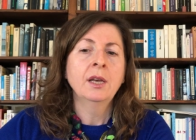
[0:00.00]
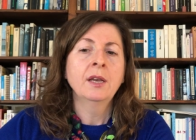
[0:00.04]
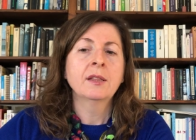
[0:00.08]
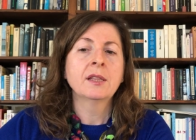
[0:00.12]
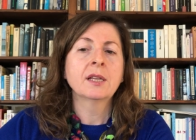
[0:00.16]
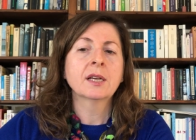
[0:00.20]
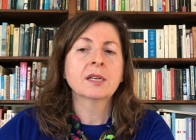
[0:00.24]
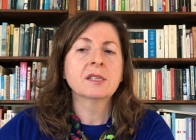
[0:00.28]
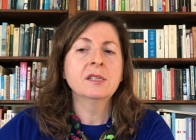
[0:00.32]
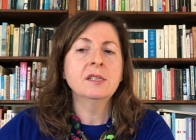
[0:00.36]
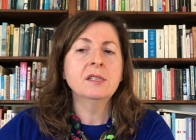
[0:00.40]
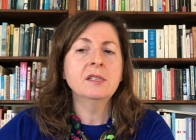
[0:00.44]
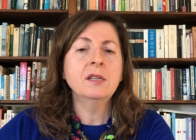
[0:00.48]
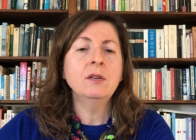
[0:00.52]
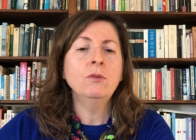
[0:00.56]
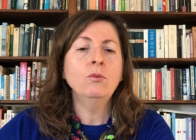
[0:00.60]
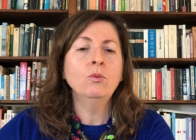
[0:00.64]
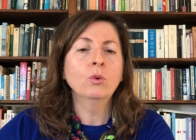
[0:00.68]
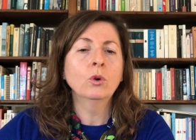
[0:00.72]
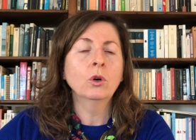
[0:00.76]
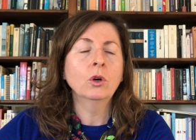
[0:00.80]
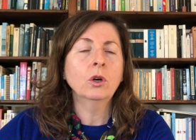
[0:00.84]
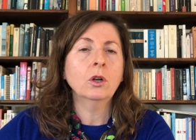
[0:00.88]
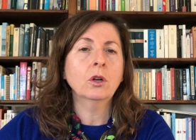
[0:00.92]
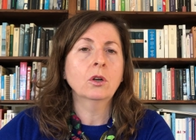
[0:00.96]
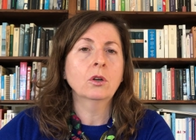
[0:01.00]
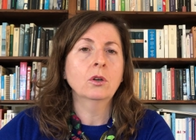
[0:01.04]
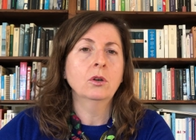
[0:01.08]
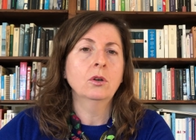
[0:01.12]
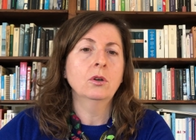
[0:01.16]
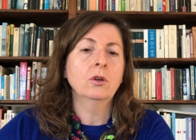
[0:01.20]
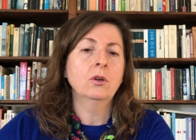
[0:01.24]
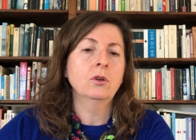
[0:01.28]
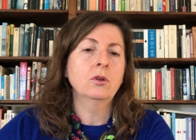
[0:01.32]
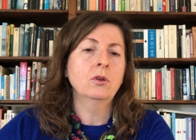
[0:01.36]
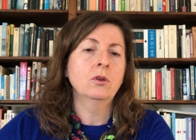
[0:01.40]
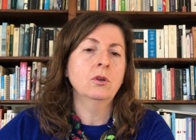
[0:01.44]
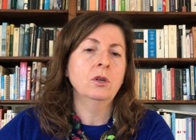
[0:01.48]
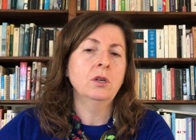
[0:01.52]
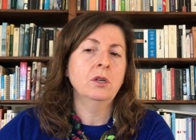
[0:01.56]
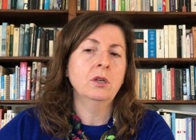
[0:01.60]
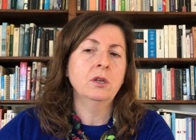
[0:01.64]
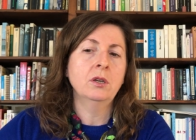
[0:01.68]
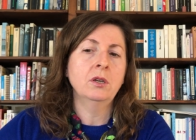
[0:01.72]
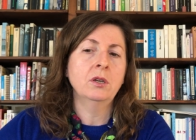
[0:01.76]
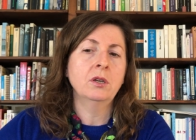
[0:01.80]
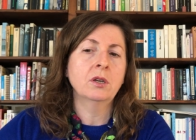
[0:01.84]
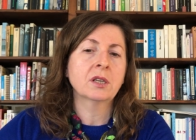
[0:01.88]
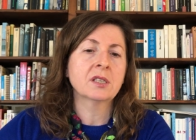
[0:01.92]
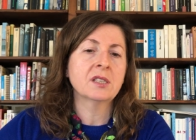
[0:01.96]
the existing work on
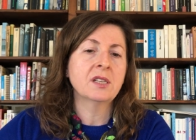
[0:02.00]
uh,